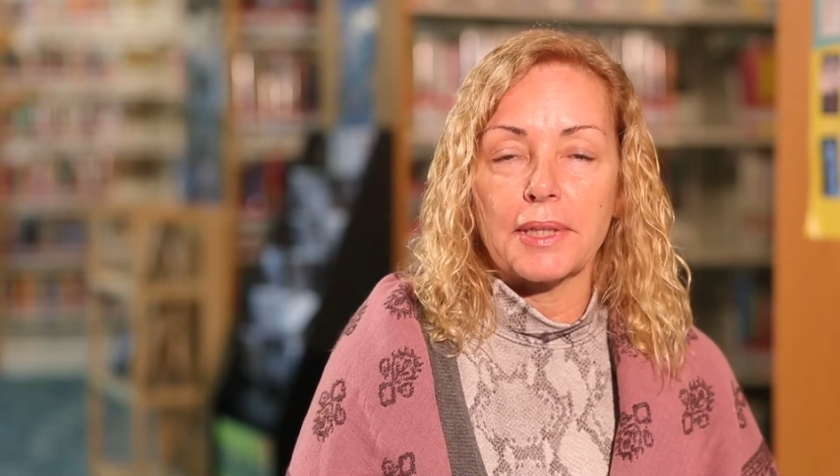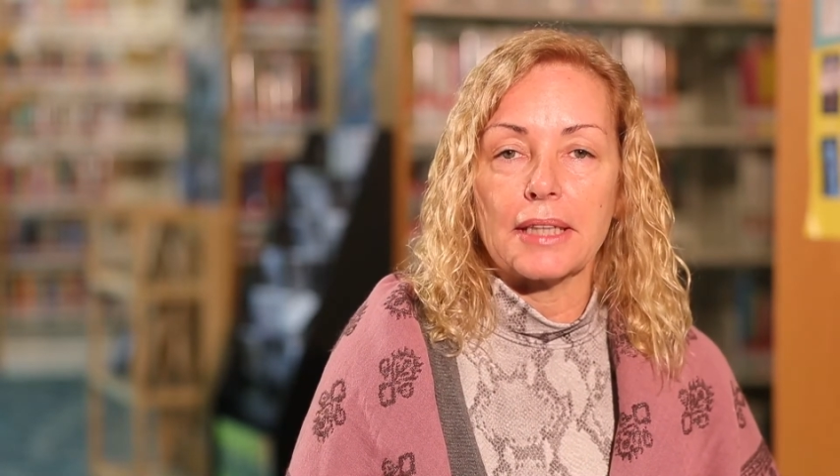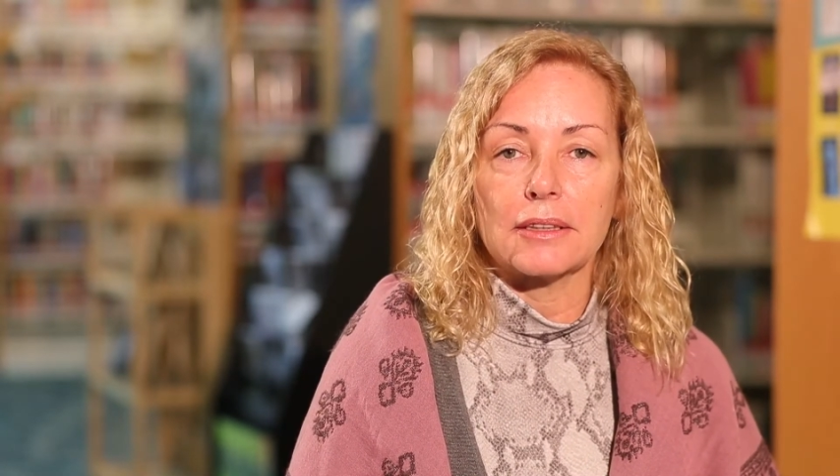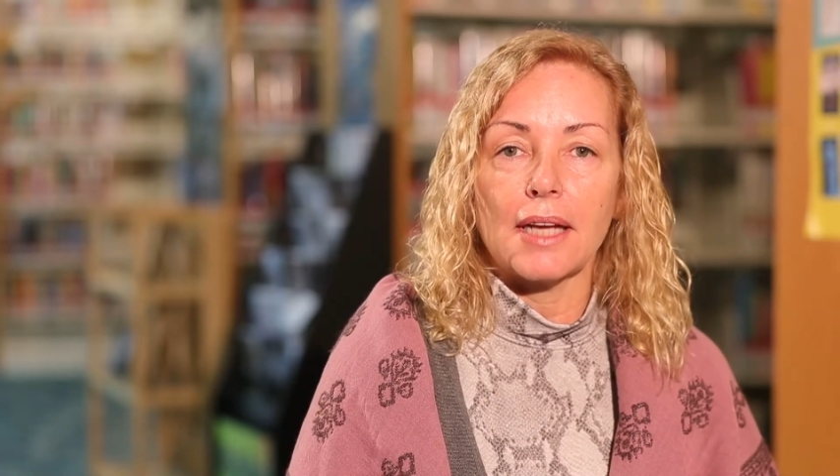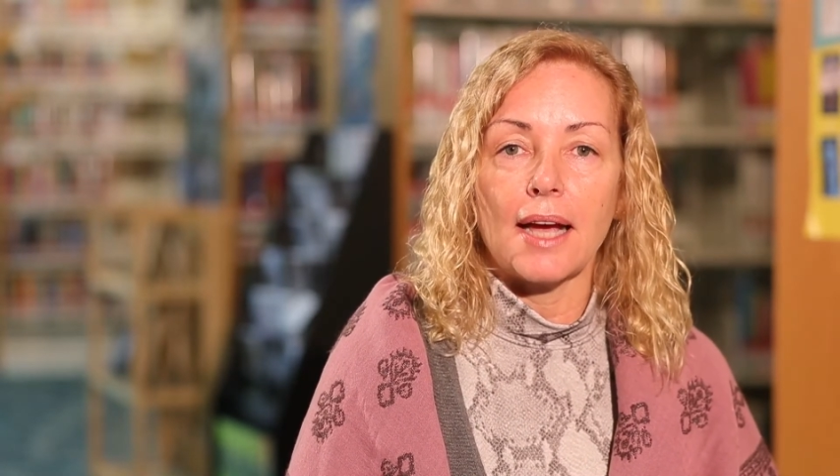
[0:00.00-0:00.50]

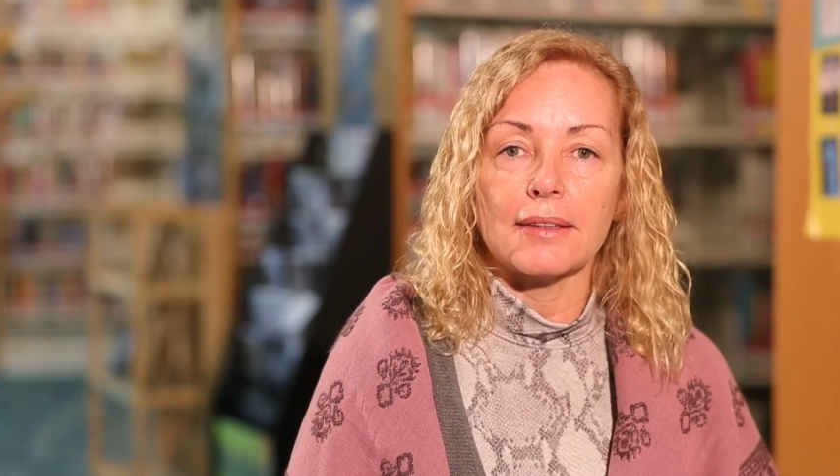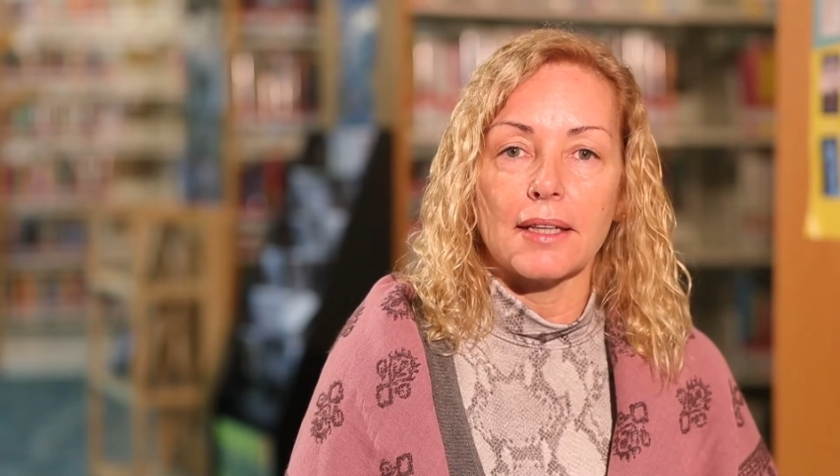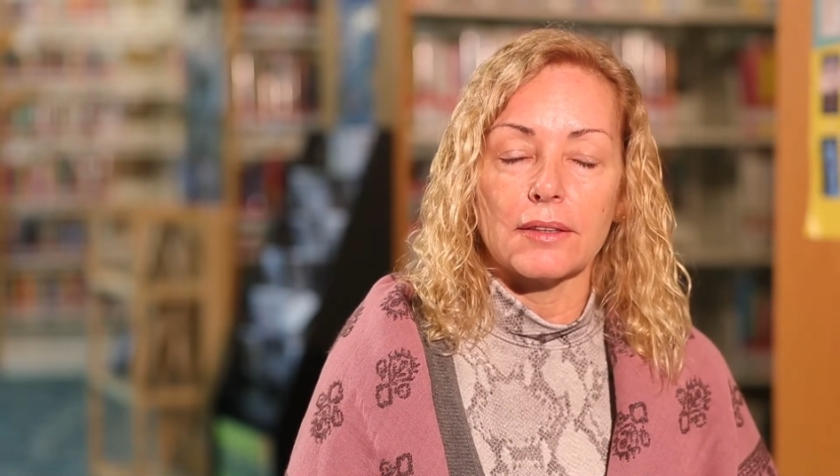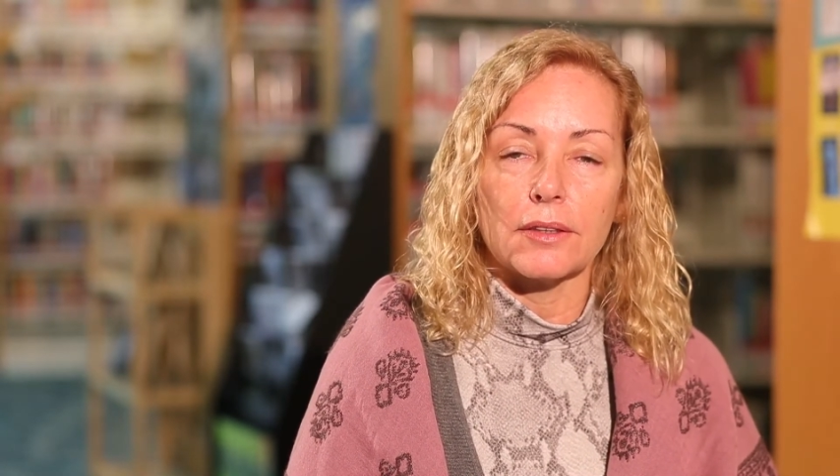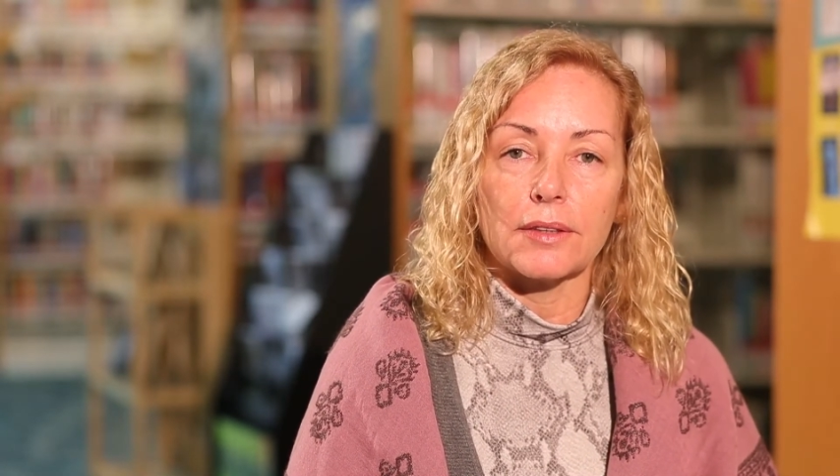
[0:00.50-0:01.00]
branch at
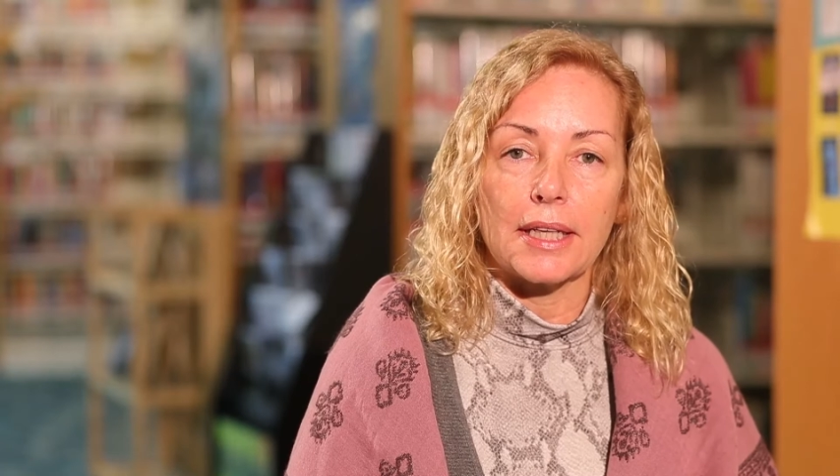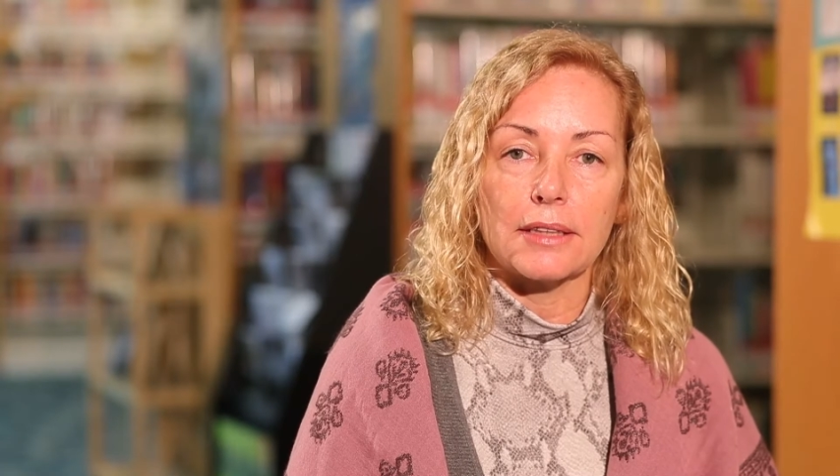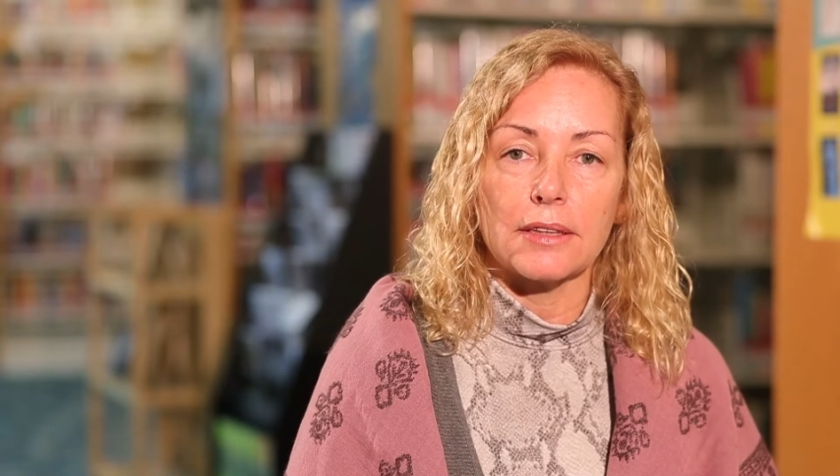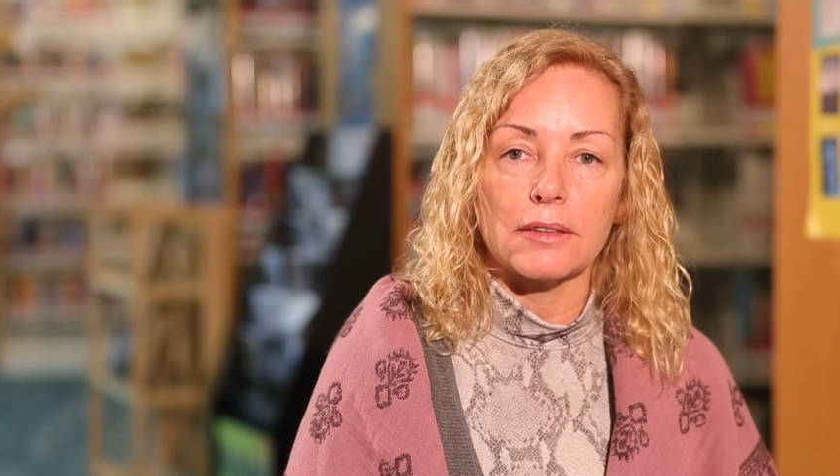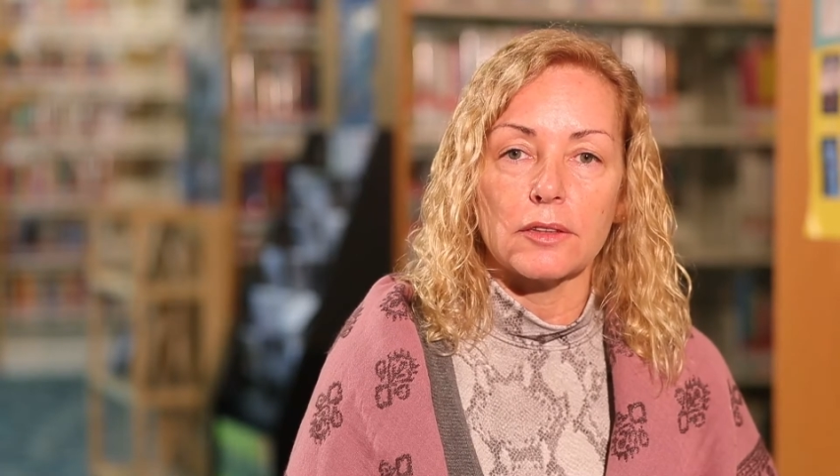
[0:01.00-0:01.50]
that
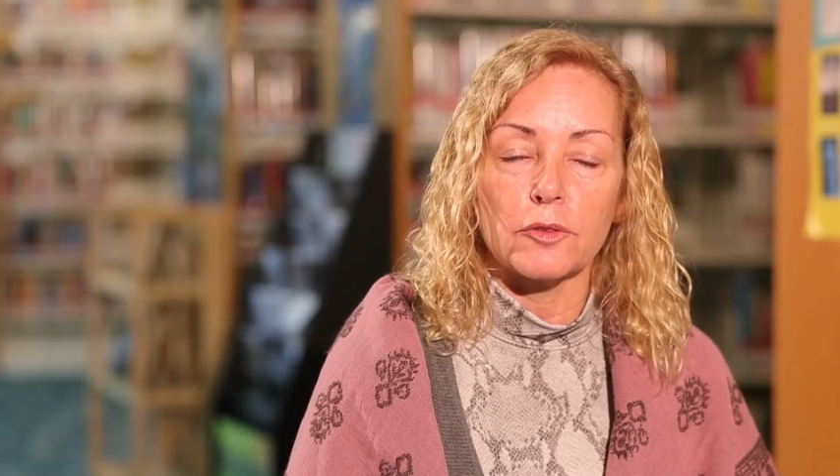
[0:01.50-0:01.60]
location